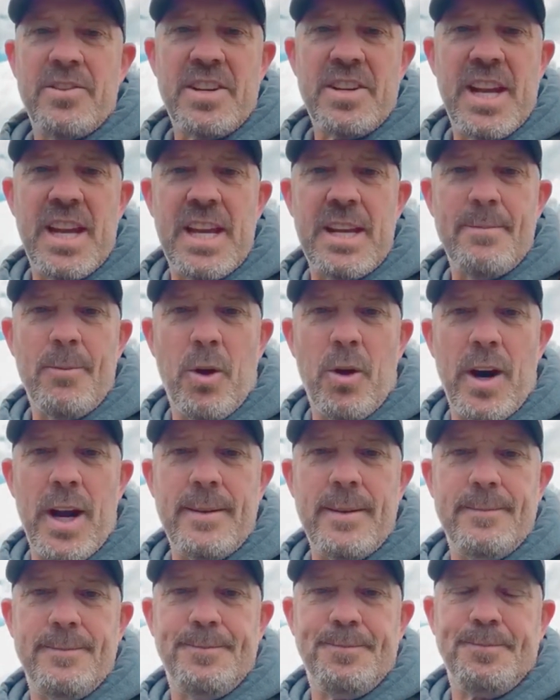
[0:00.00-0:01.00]
that he
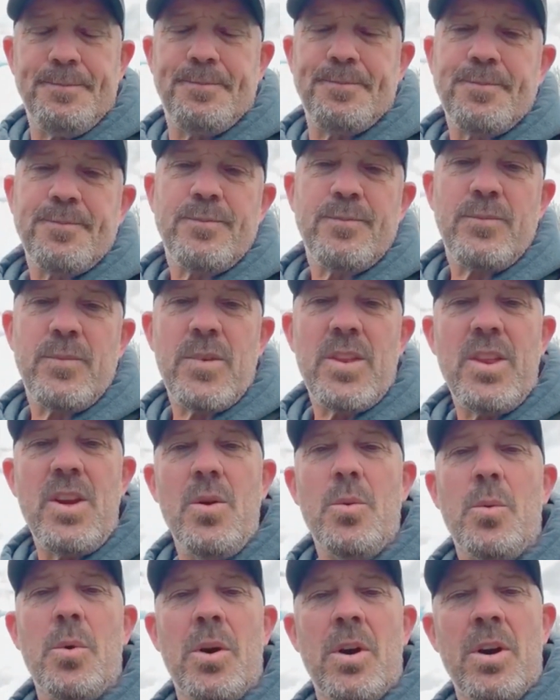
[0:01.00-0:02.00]
bought
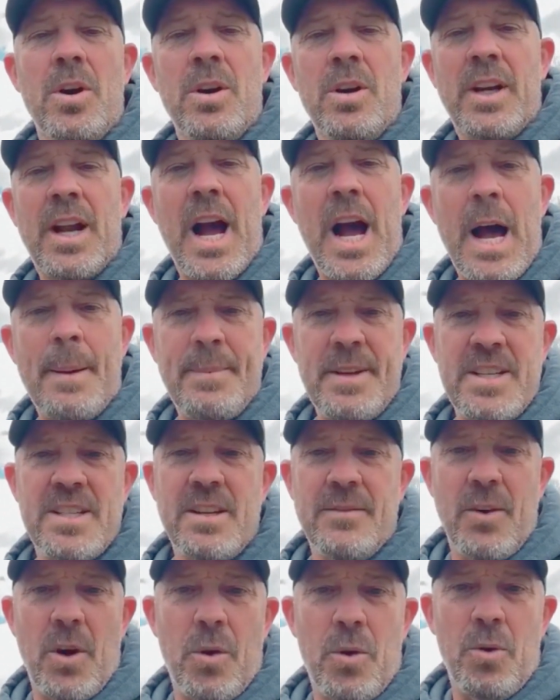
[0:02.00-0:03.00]
were copies
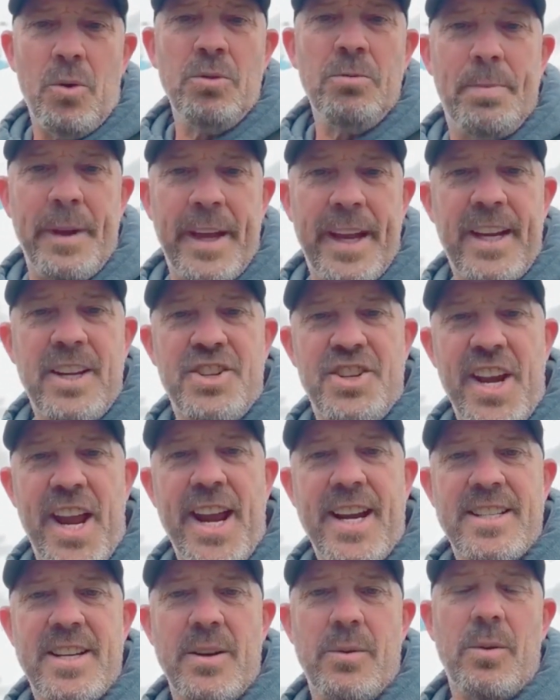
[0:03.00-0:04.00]
of old Big
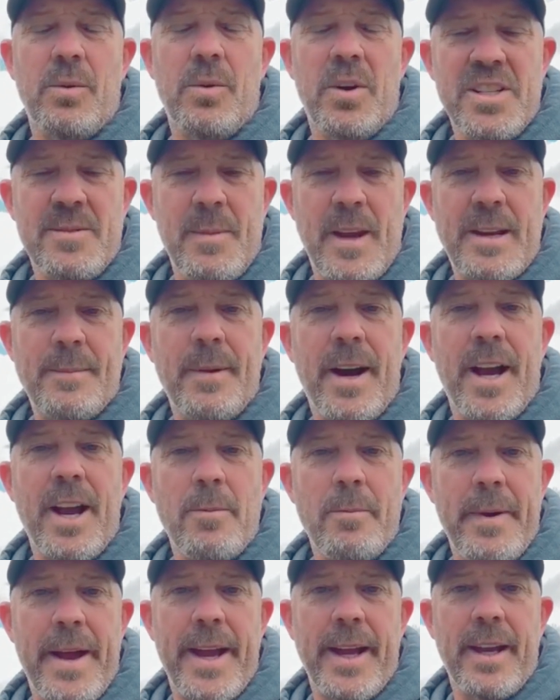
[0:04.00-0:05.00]
Jakes that were once made by
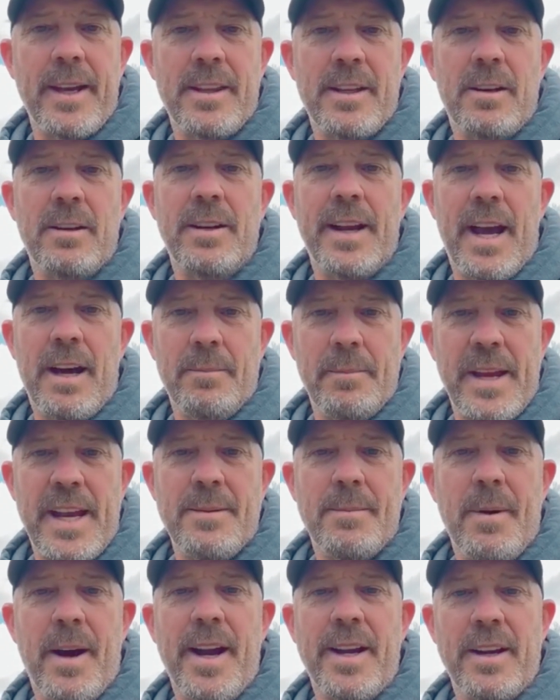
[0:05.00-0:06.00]
Omega. They're now
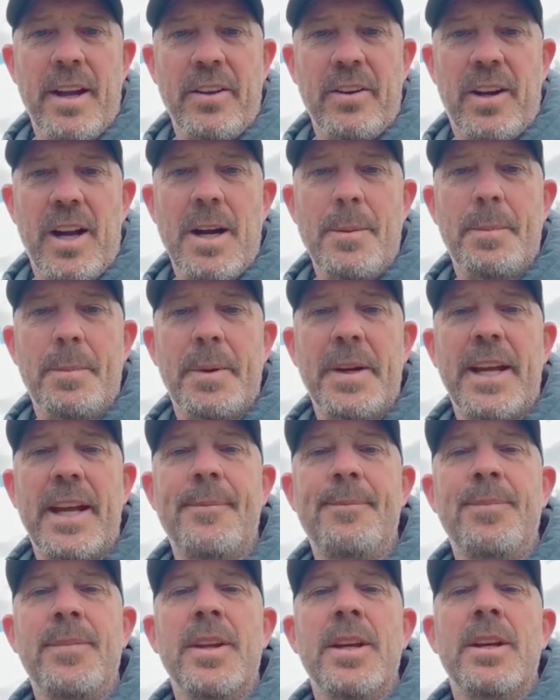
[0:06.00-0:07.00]
made by another company,
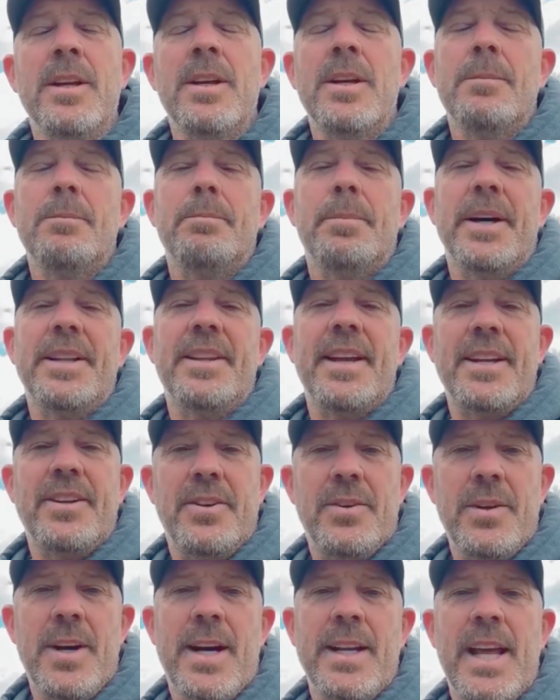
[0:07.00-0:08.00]
but they
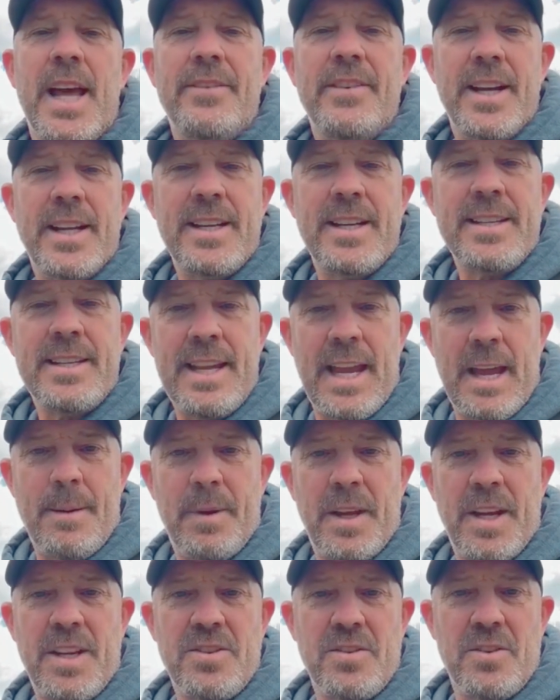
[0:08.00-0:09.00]
do not have any
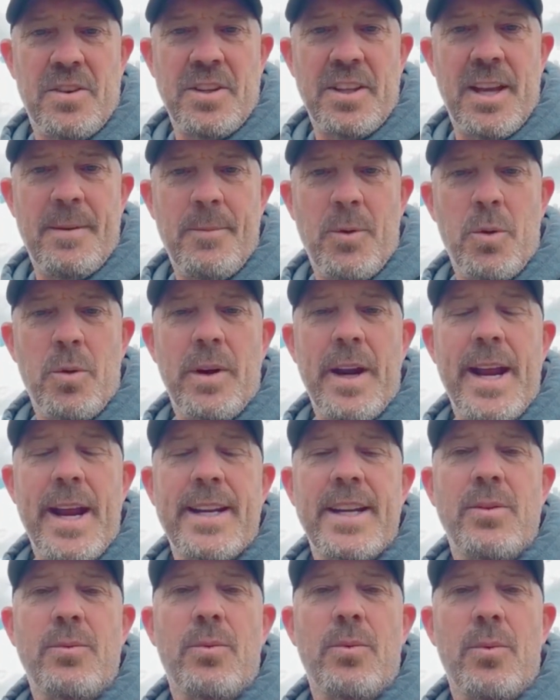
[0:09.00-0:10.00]
stampings on them or
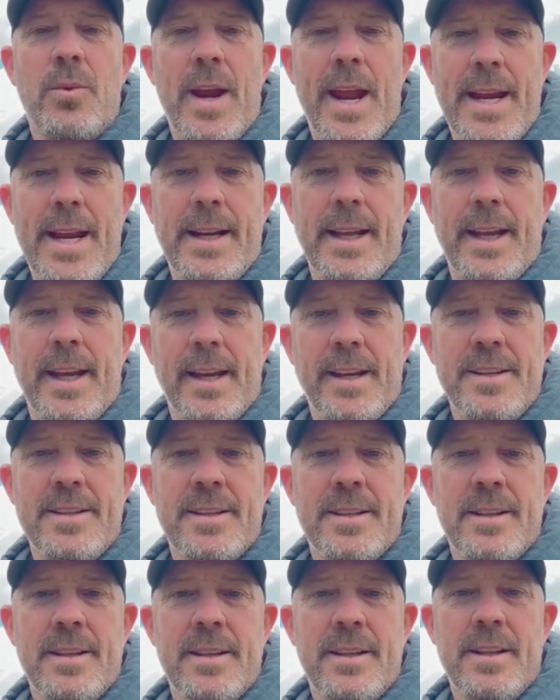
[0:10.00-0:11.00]
any
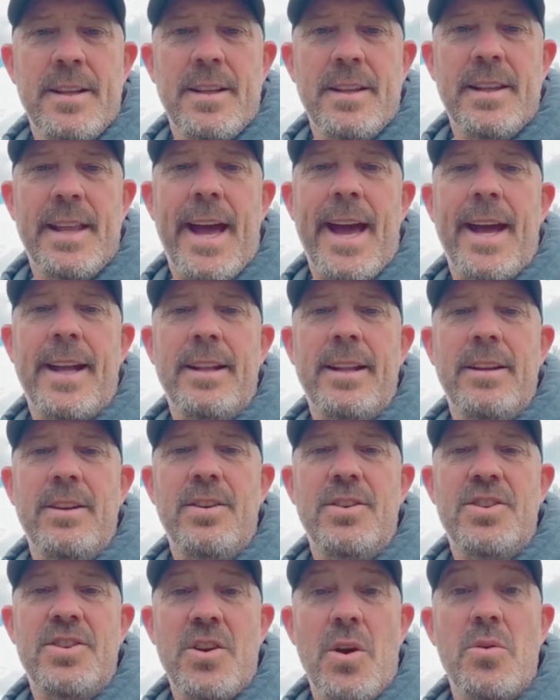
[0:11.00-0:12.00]
ratings that
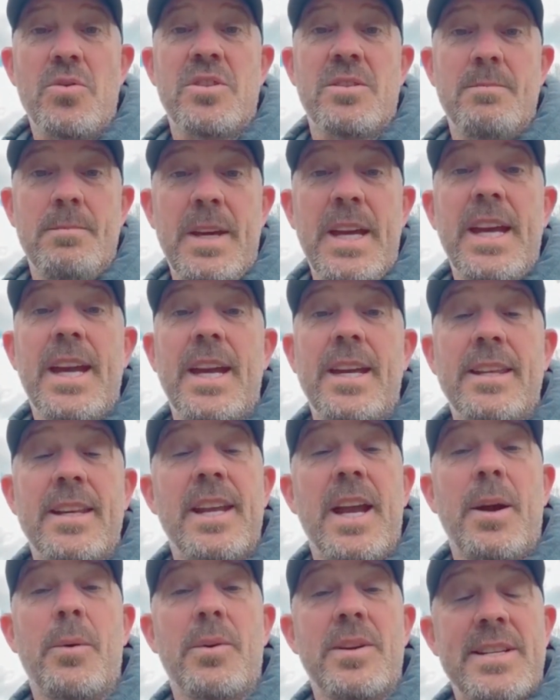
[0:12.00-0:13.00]
shows me
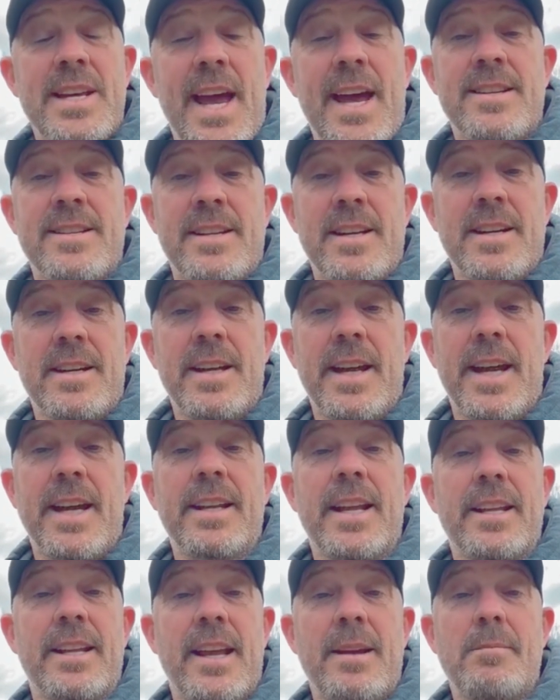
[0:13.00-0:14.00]
that they were tested
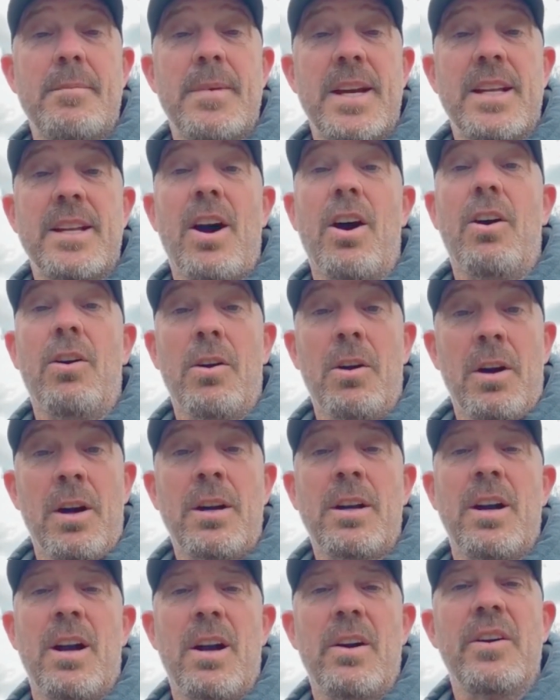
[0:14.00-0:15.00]
and that they meet our
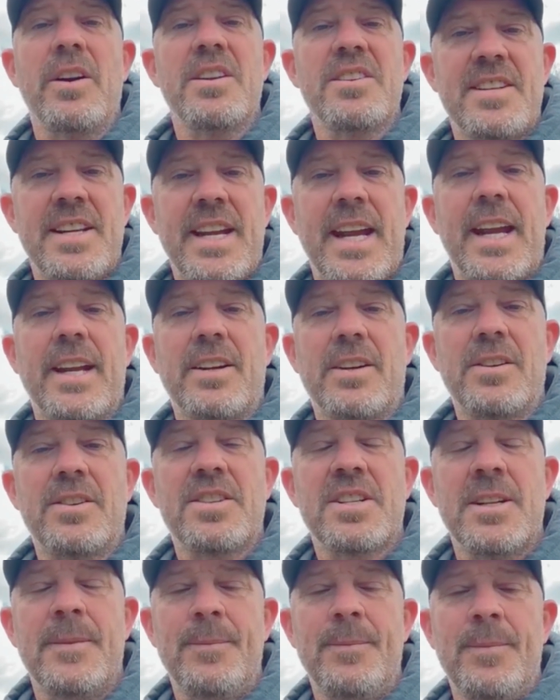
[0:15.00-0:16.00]
current
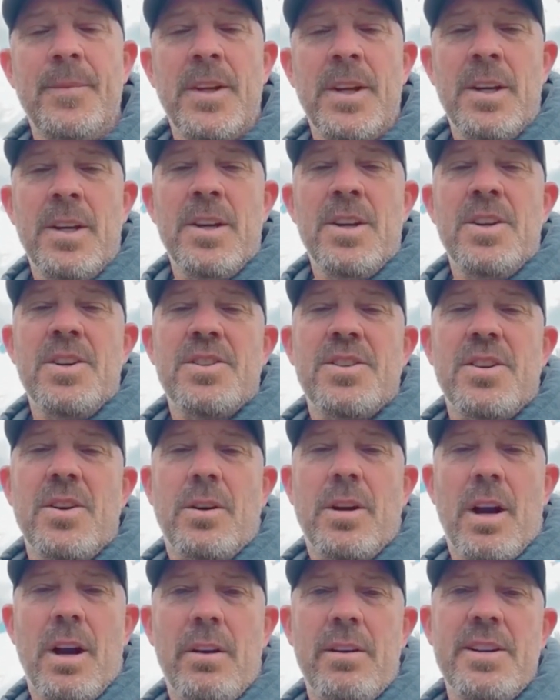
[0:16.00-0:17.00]
standards. So
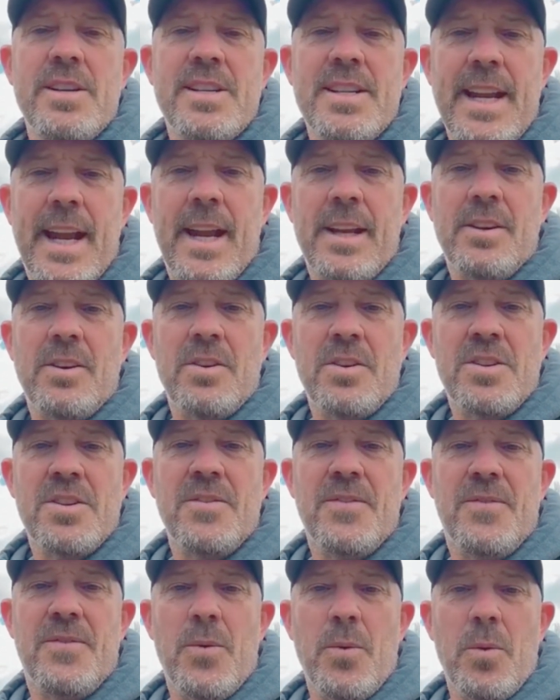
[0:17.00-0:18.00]
current standards
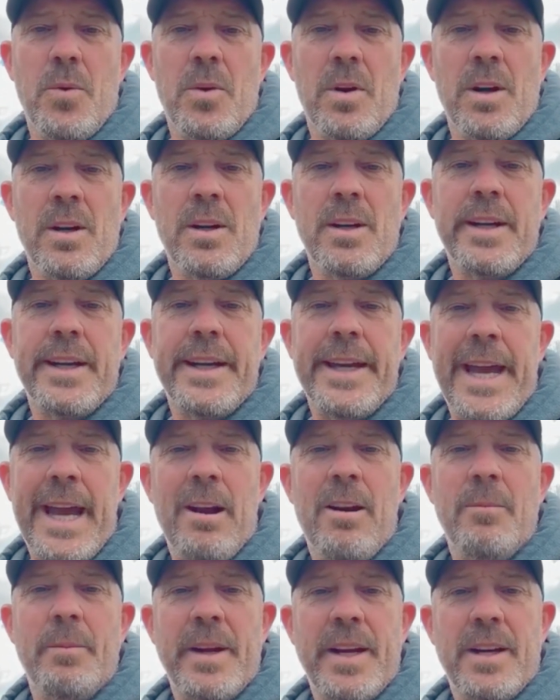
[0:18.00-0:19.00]
for
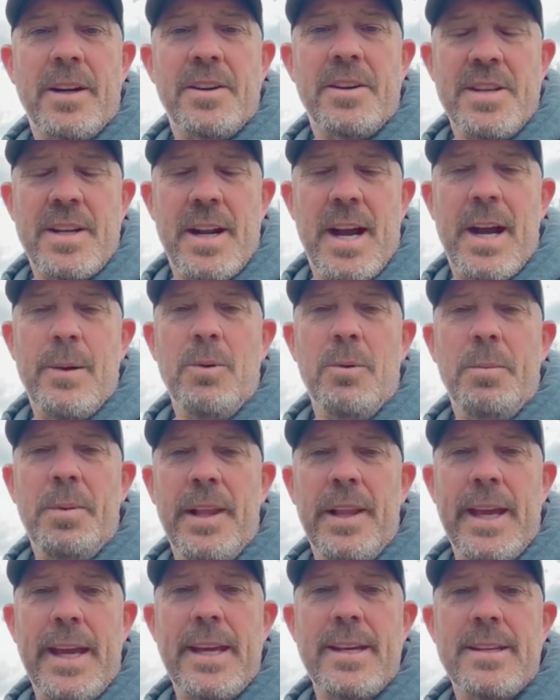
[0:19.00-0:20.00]
carabiners, and I will
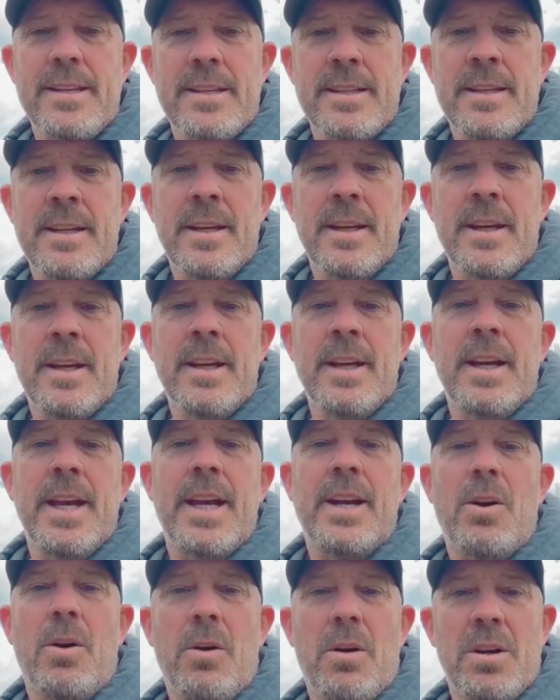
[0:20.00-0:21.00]
place
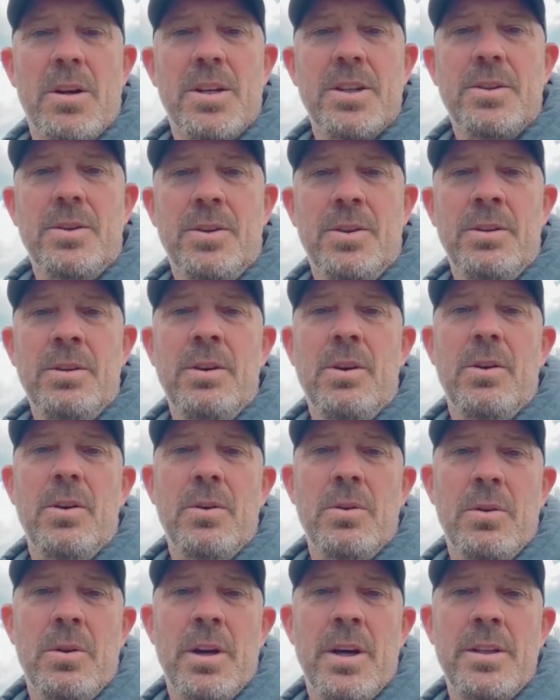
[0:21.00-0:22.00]
an article
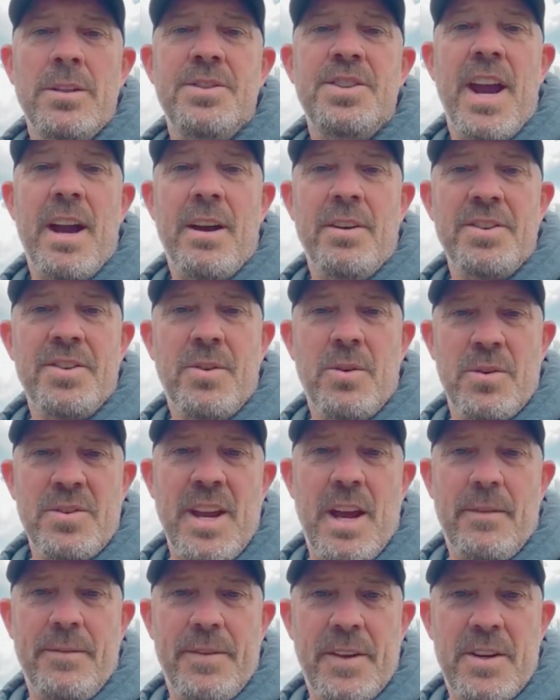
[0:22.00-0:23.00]
on
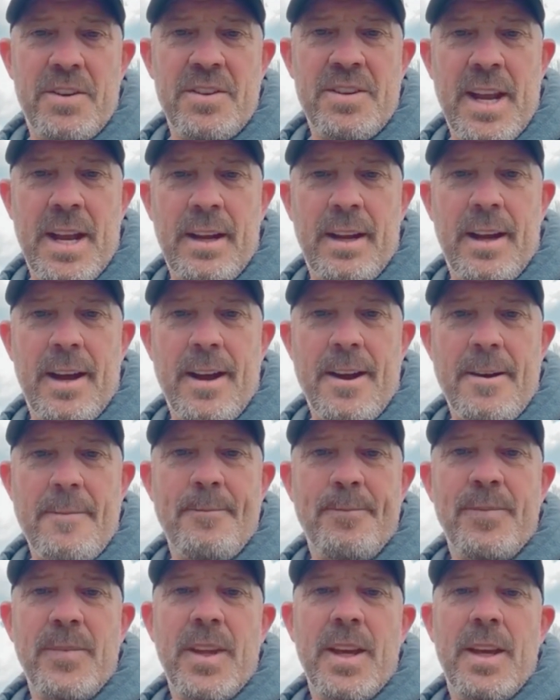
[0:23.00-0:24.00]

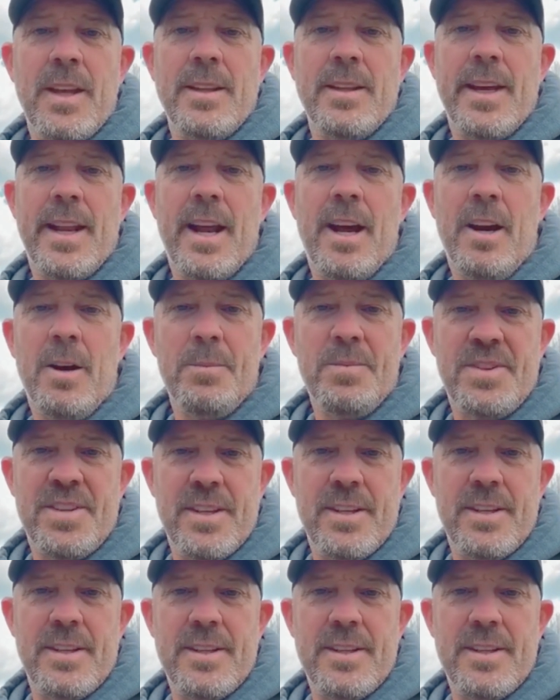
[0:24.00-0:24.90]
challengecourseoutfitters.com that helps